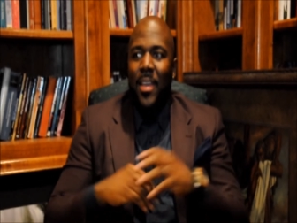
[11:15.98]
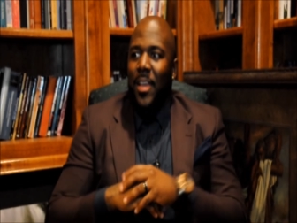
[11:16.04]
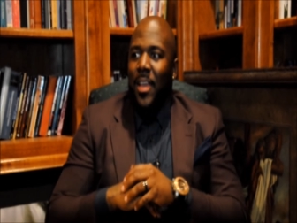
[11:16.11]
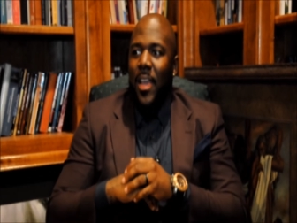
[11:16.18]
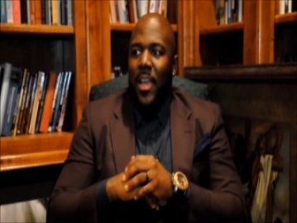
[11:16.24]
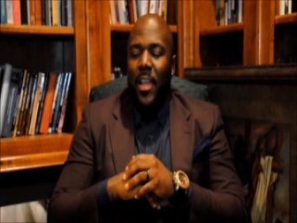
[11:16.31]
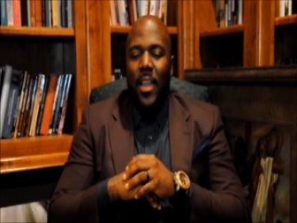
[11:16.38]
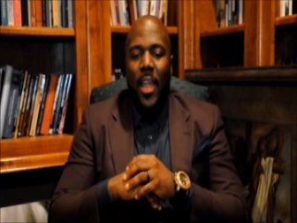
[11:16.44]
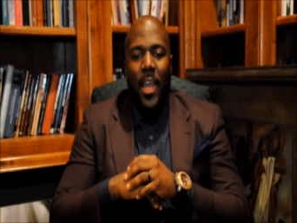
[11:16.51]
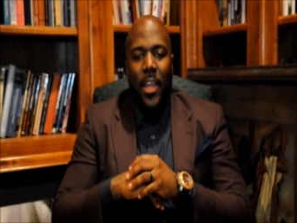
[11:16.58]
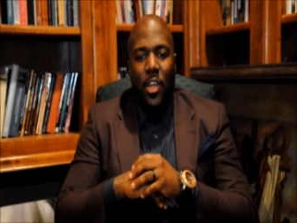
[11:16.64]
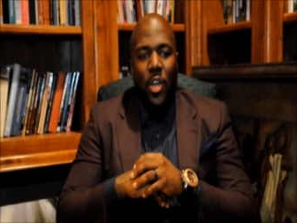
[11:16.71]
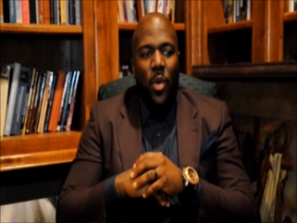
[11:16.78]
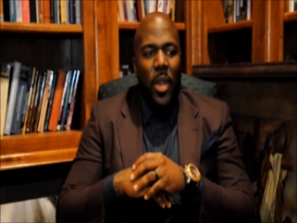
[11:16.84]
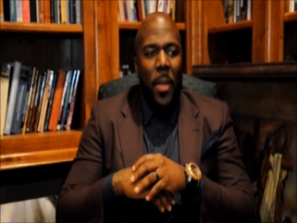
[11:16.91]
And, like,
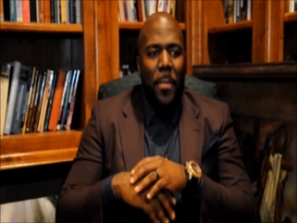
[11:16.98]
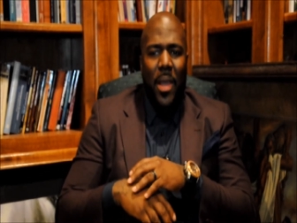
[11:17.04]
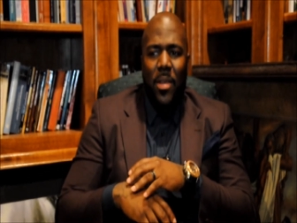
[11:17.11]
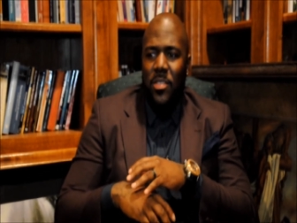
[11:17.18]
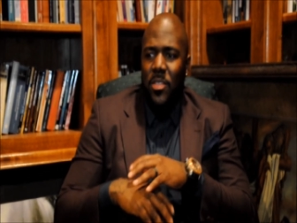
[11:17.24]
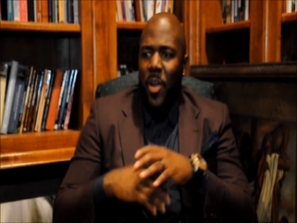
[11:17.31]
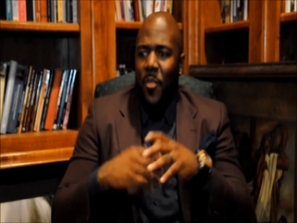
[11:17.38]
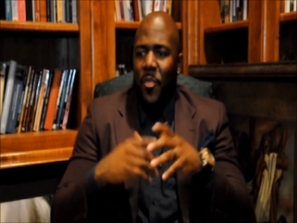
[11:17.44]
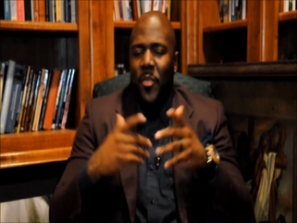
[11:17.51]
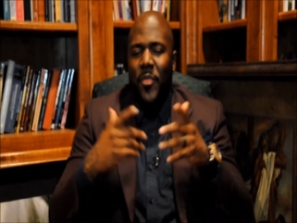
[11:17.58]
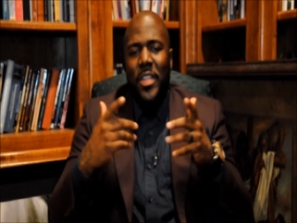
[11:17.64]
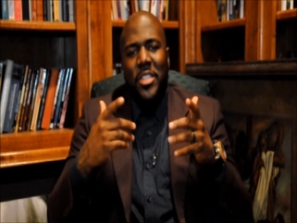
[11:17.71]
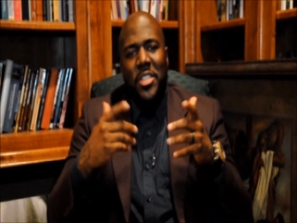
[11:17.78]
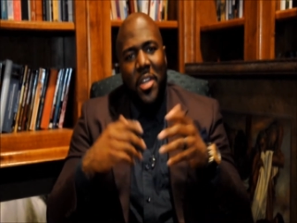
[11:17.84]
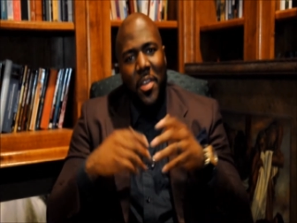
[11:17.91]
they bounced off of
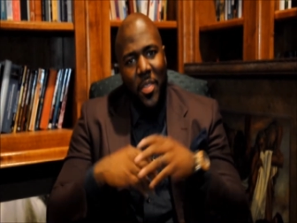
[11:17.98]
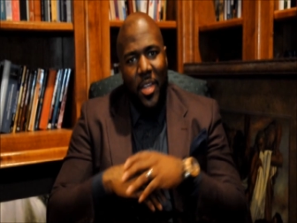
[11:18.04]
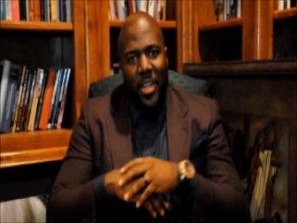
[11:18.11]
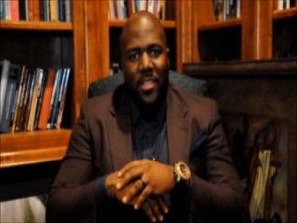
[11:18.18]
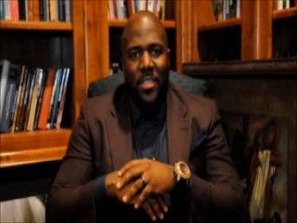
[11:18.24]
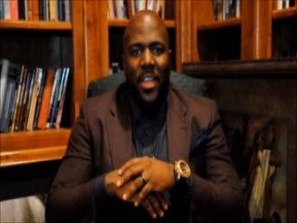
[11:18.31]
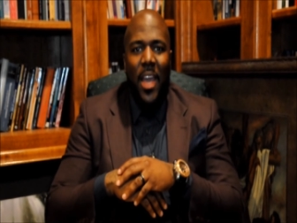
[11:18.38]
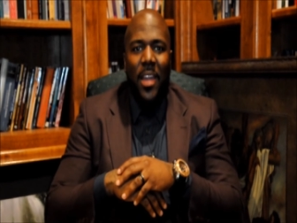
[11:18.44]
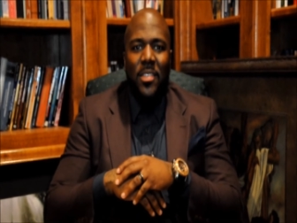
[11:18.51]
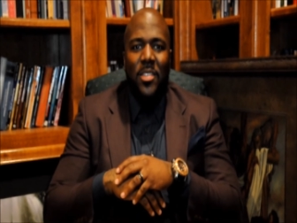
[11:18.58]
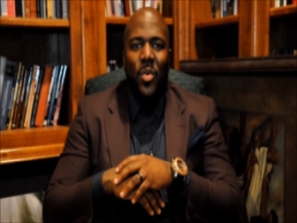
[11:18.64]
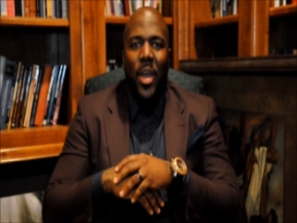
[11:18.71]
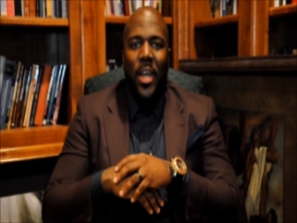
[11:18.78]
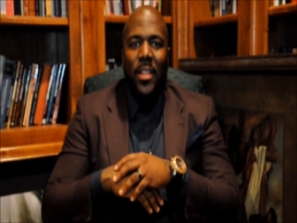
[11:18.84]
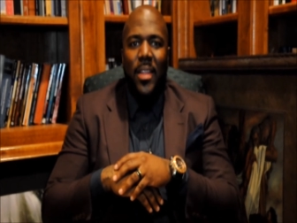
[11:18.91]
each other and kind of
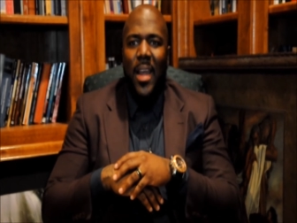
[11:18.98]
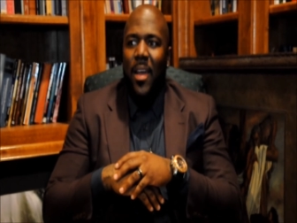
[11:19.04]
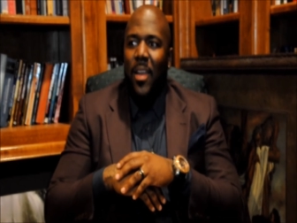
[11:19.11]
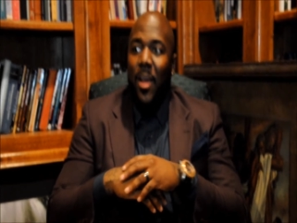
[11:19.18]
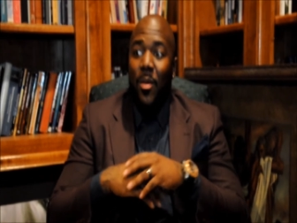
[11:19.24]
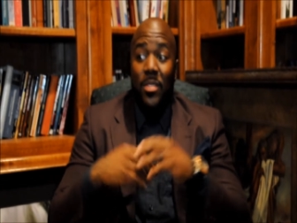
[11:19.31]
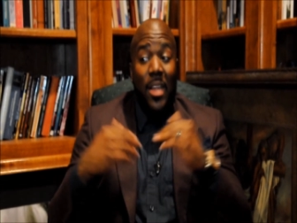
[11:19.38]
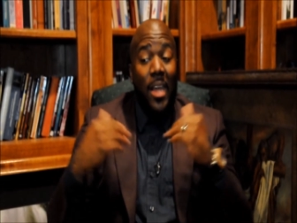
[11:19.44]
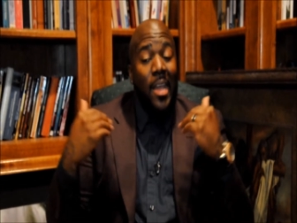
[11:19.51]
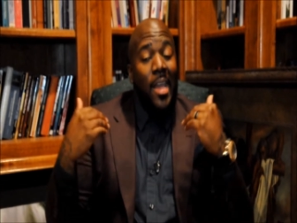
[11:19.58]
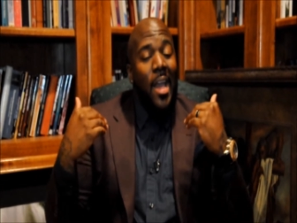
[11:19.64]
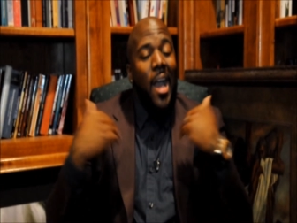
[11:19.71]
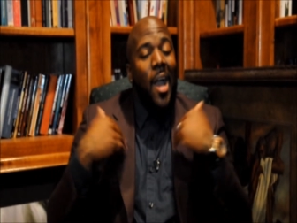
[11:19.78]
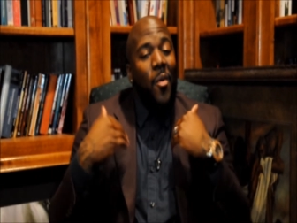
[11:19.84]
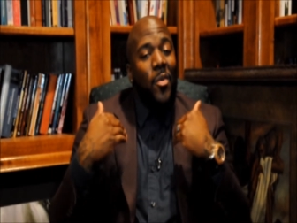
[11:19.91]
swayed it out. And I was like,
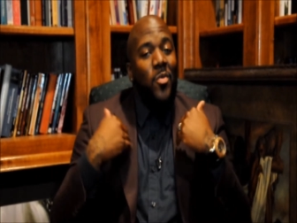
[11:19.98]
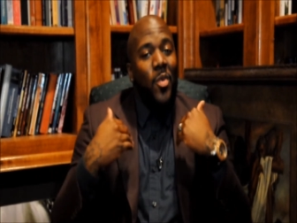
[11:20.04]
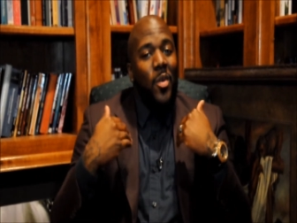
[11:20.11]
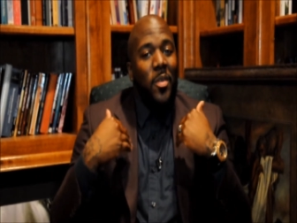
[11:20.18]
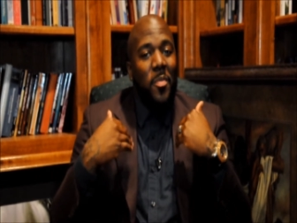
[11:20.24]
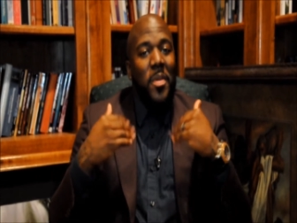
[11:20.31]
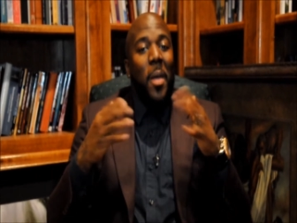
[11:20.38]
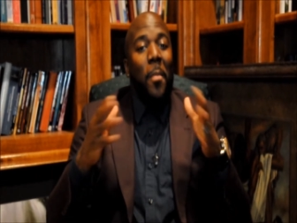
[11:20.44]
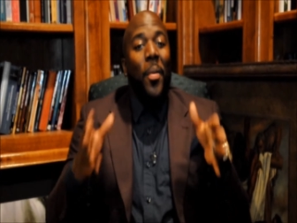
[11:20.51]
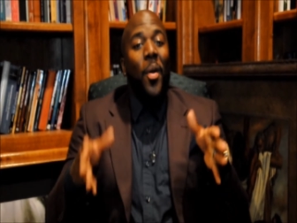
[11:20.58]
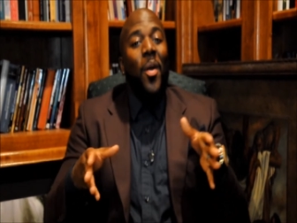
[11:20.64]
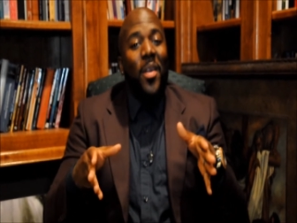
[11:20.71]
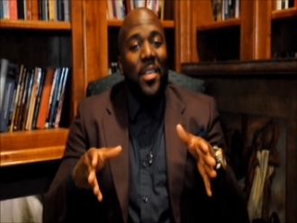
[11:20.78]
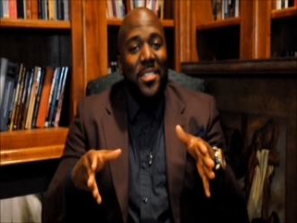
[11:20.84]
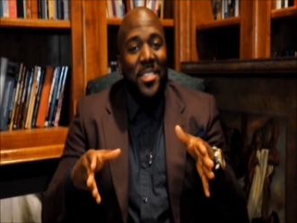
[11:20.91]
I always wanted to be a
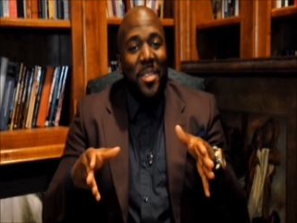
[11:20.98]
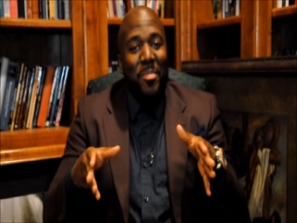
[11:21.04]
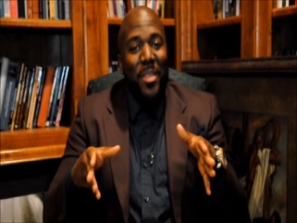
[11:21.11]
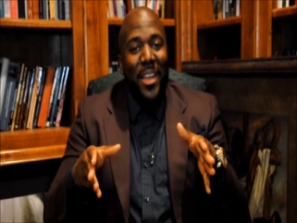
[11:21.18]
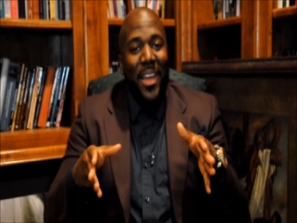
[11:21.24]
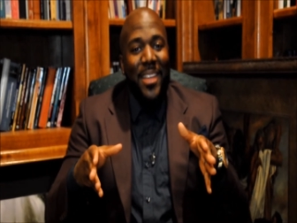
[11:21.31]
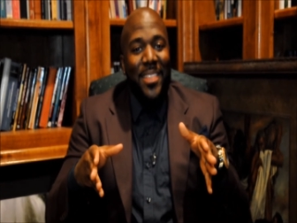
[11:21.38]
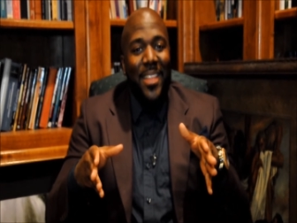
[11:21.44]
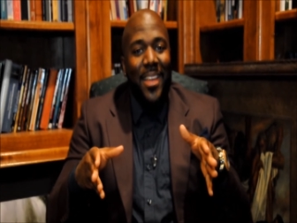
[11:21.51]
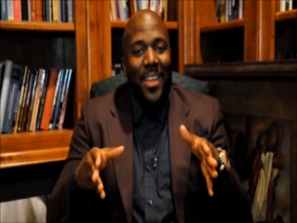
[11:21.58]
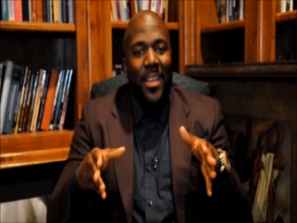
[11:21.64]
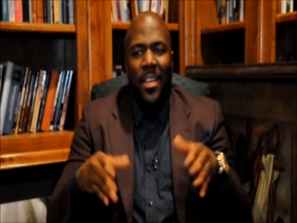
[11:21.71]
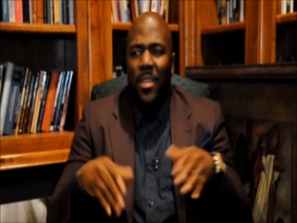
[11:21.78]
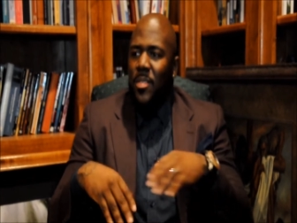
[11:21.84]
part of something like that.